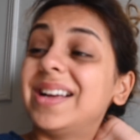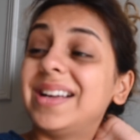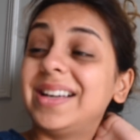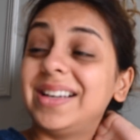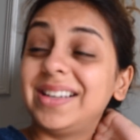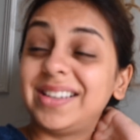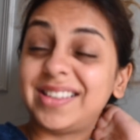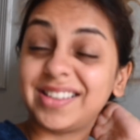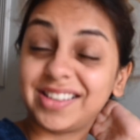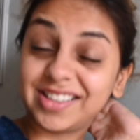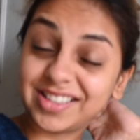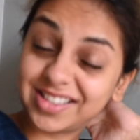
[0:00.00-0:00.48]

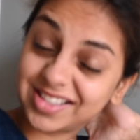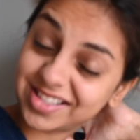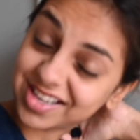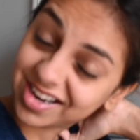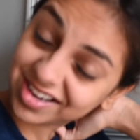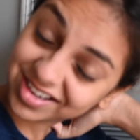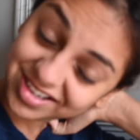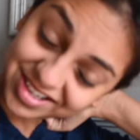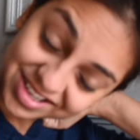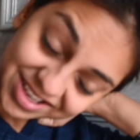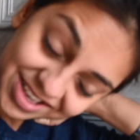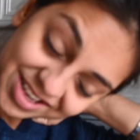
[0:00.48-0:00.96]
It is
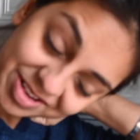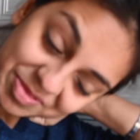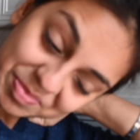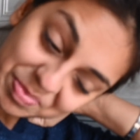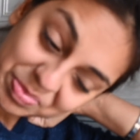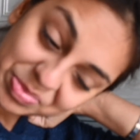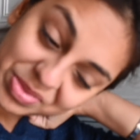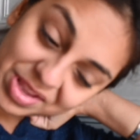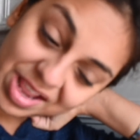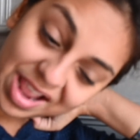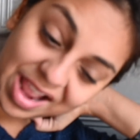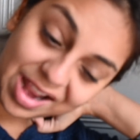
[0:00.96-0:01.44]
Sunday
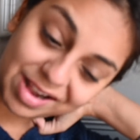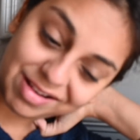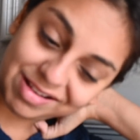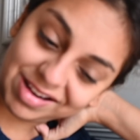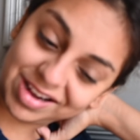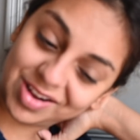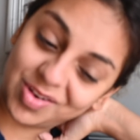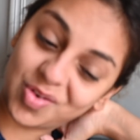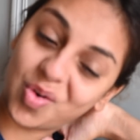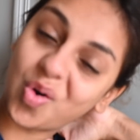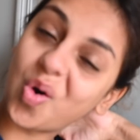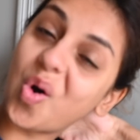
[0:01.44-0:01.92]
and
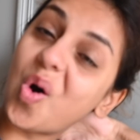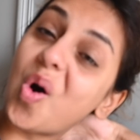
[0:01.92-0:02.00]
in